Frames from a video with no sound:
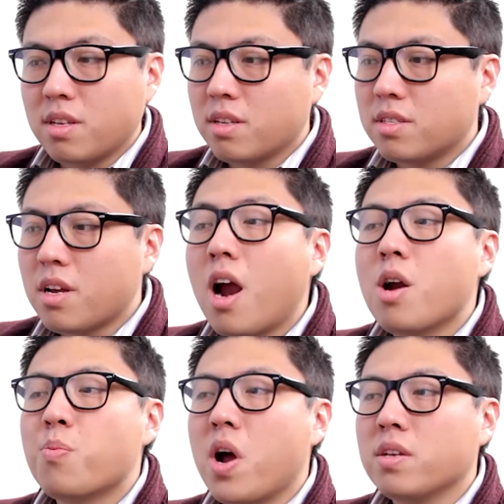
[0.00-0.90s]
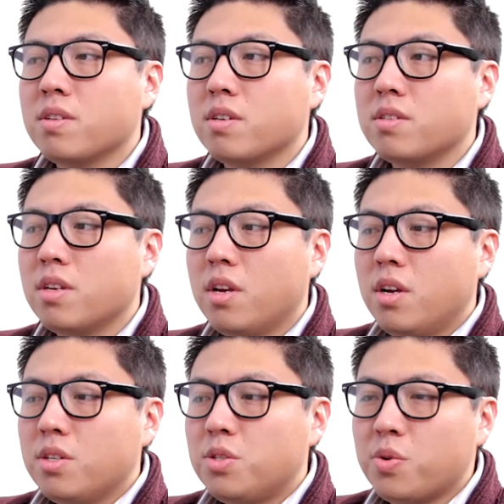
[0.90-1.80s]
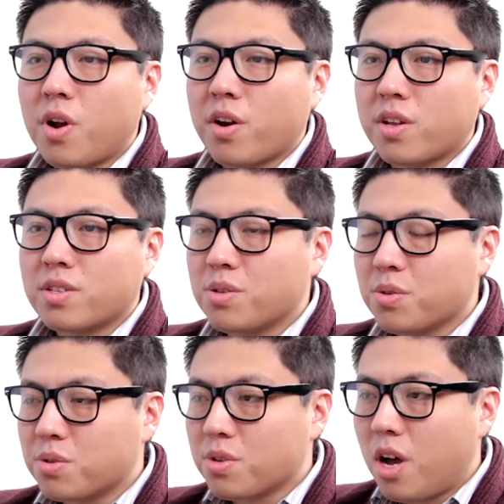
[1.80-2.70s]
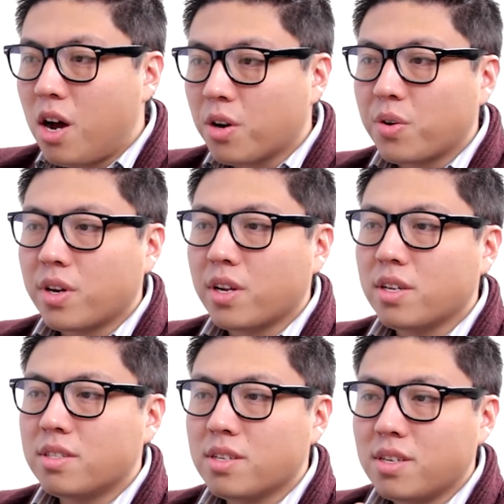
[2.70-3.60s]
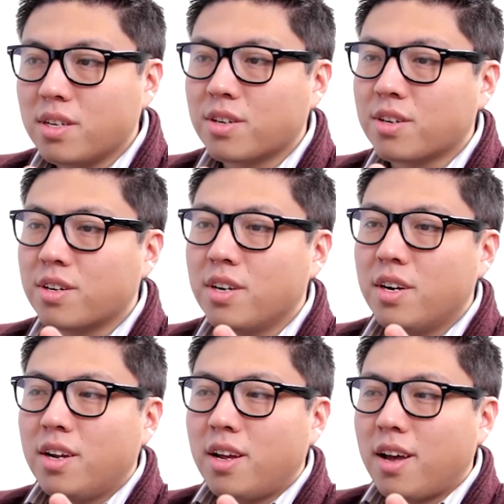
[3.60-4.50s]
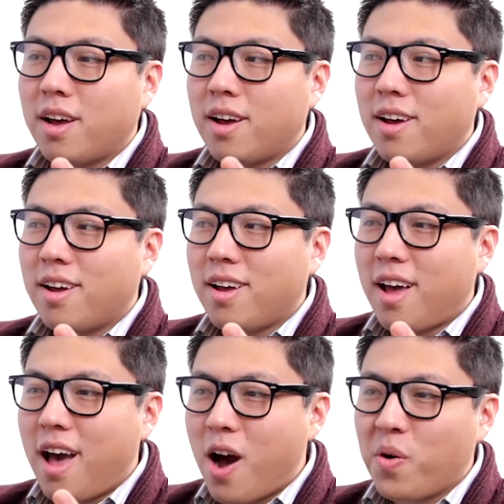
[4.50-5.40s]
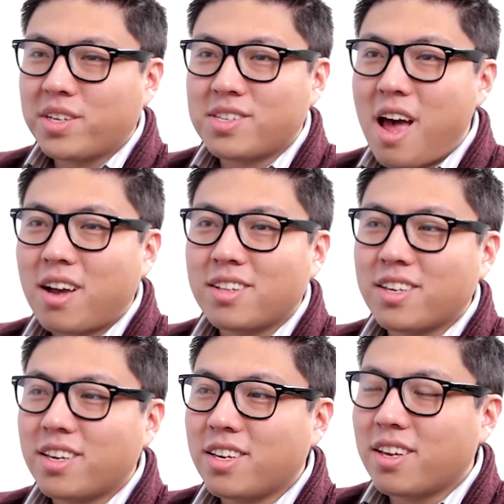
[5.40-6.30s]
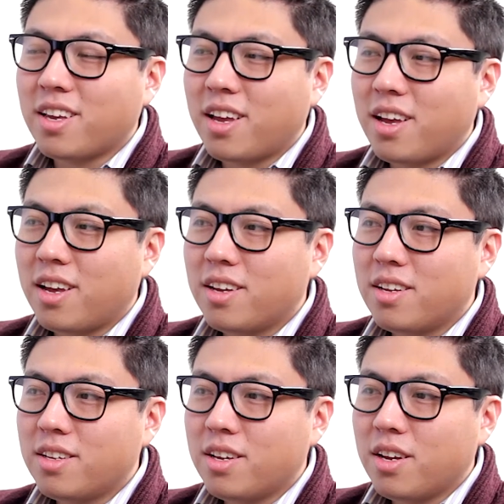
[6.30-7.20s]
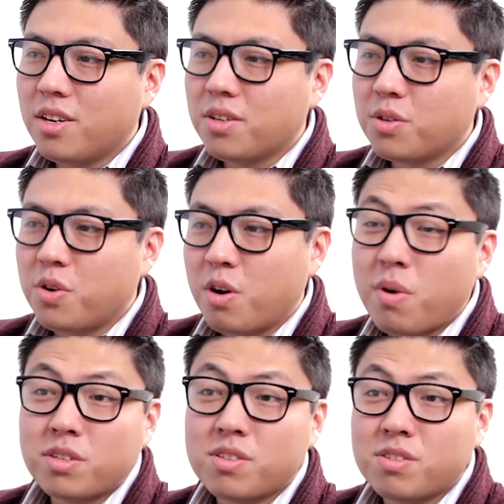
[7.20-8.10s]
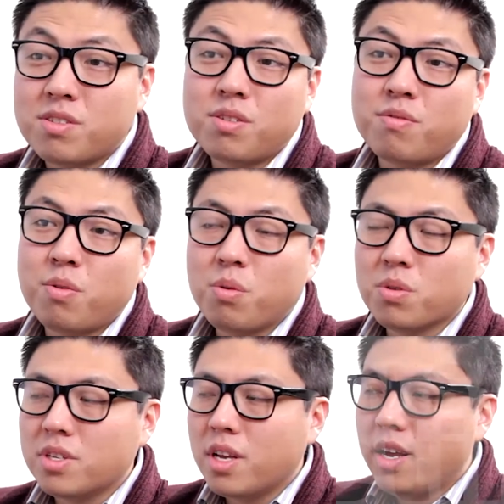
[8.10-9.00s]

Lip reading: the entire process to an audience who's hungry to hear how exactly creative processes unfold.